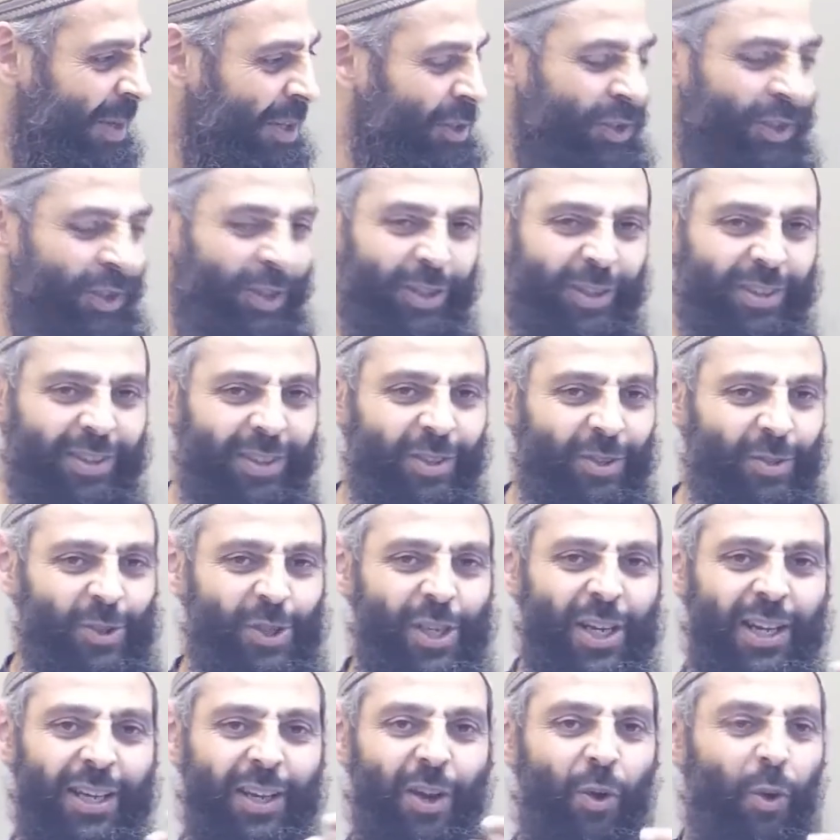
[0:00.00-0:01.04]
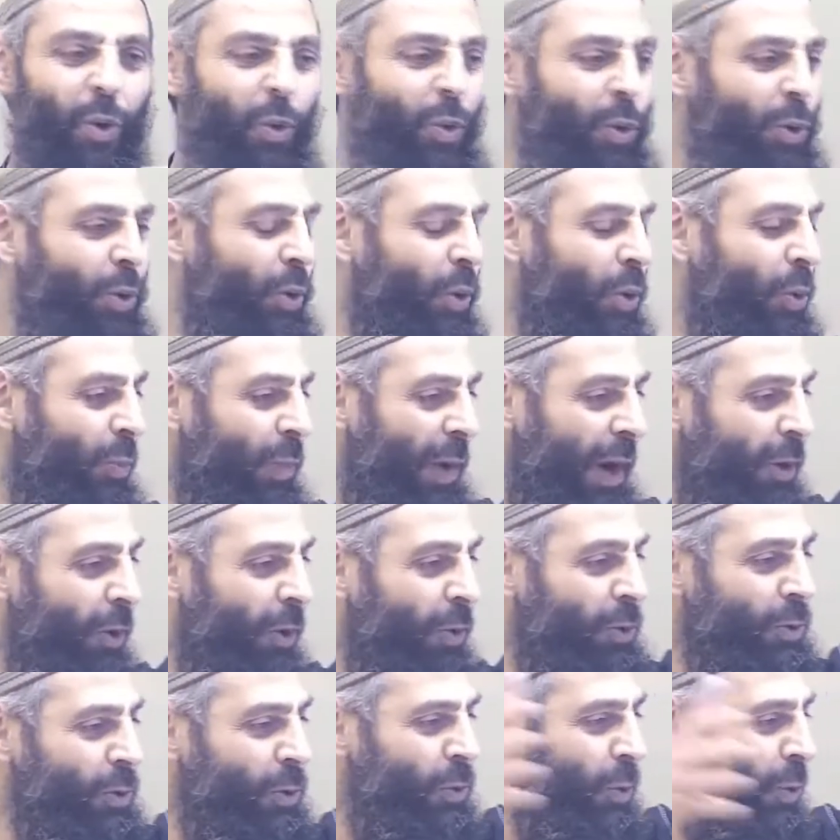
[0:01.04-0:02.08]
Imagine you see like a whole group, a
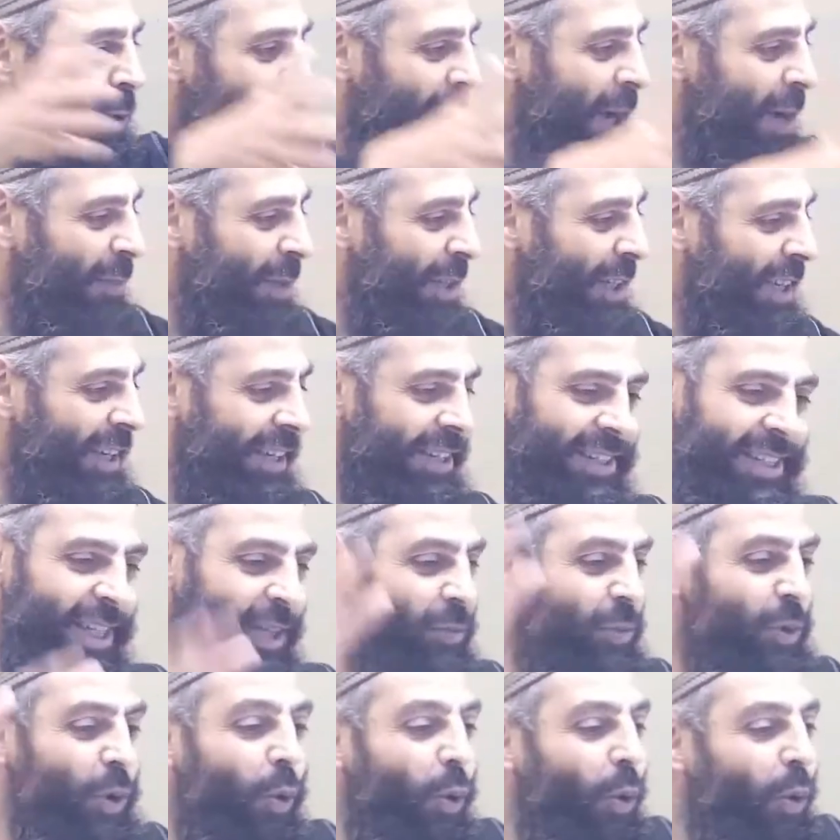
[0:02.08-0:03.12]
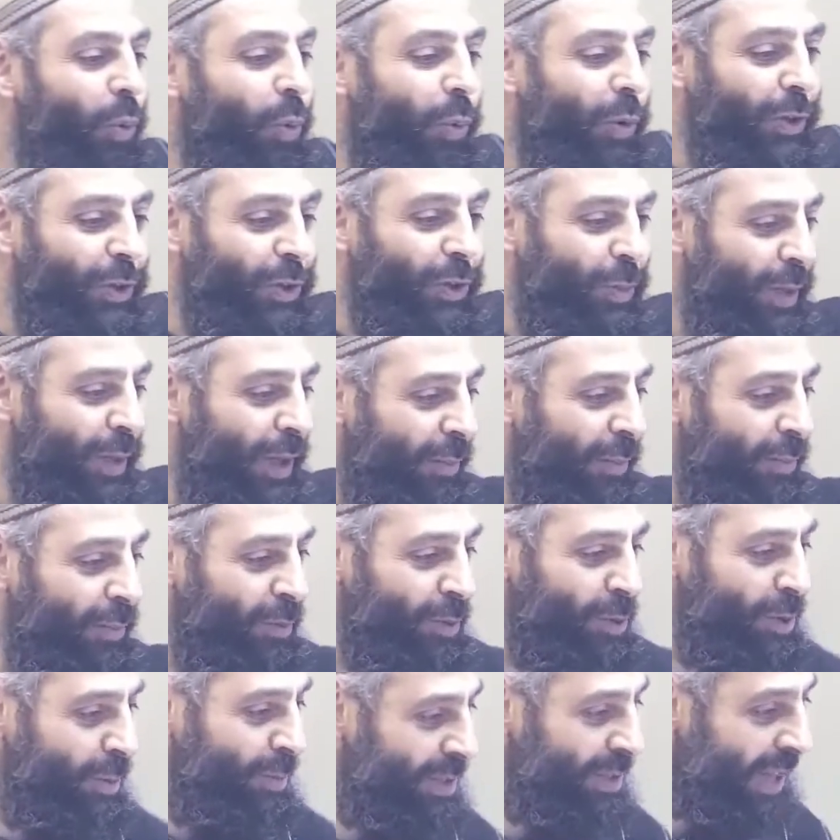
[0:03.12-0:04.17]
whole school coming here and saying, We all want to become
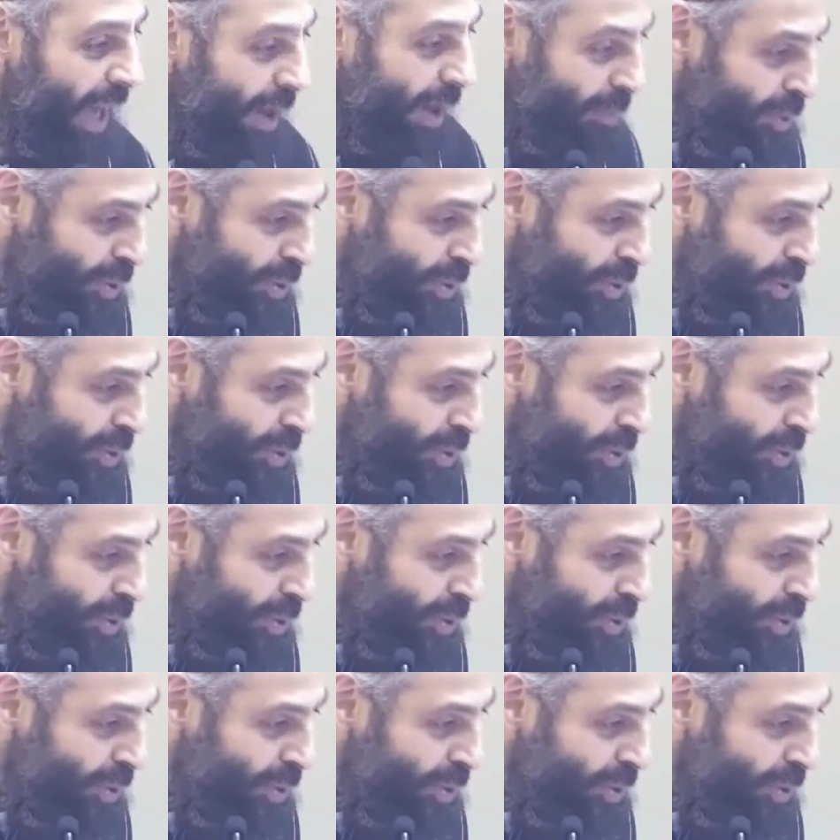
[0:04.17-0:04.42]
Muslims.